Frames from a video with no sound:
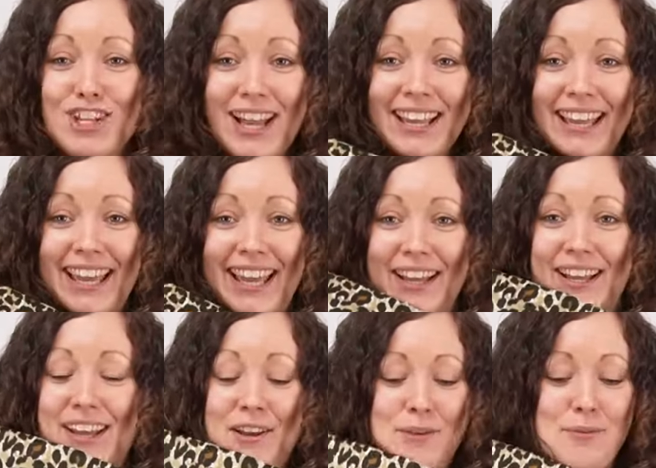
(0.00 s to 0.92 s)
jacket
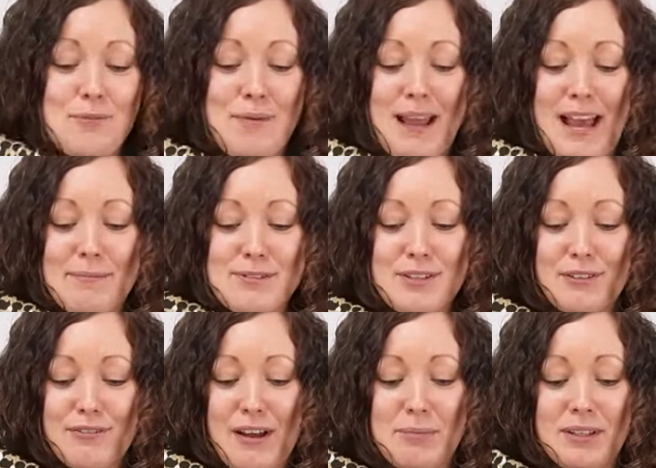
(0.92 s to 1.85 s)
would be
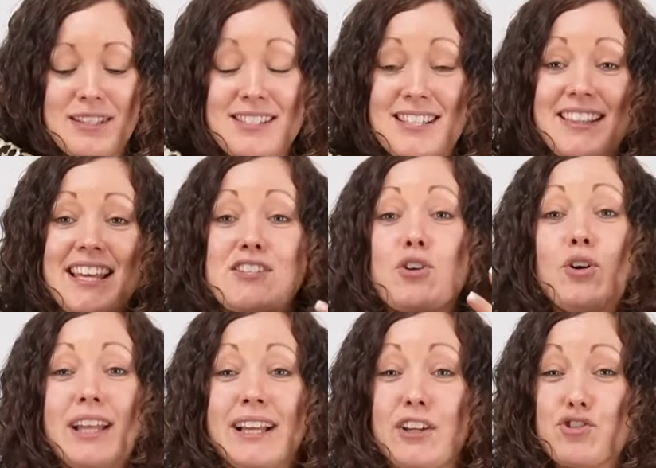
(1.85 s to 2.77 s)
absolutely fabulous in this
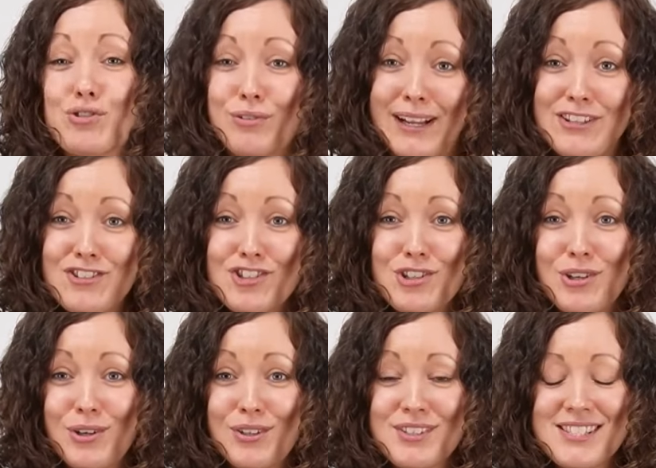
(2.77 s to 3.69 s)
or like a trench
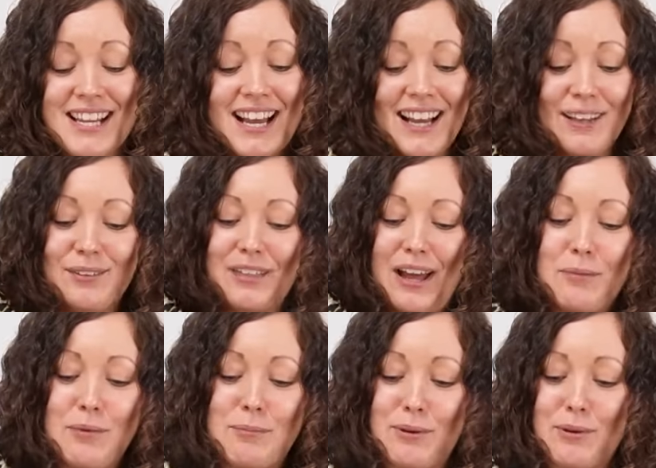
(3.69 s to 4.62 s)
coat style that
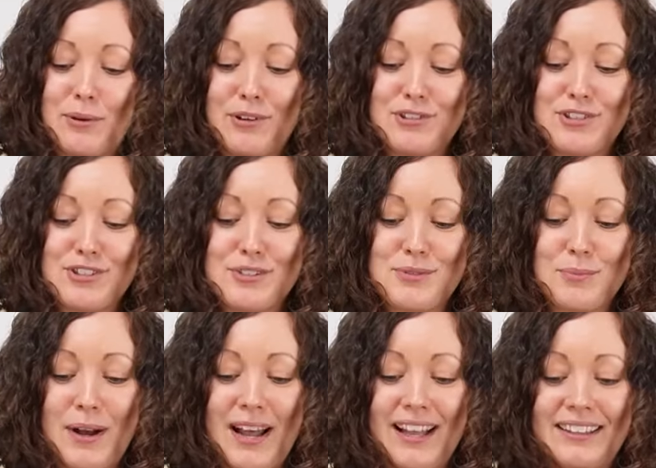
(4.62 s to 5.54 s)
would be gorgeous as
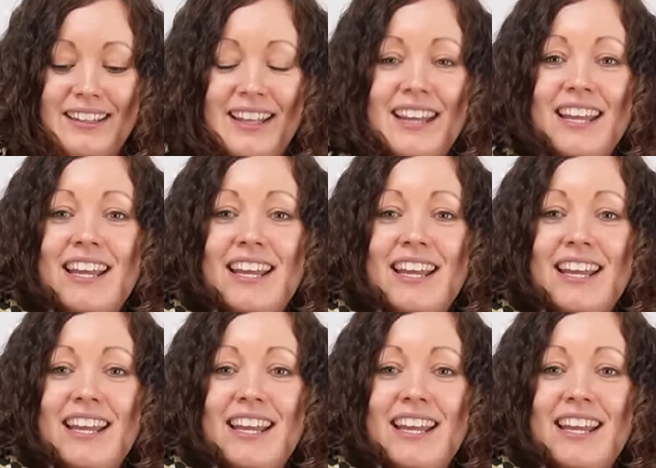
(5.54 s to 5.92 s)
well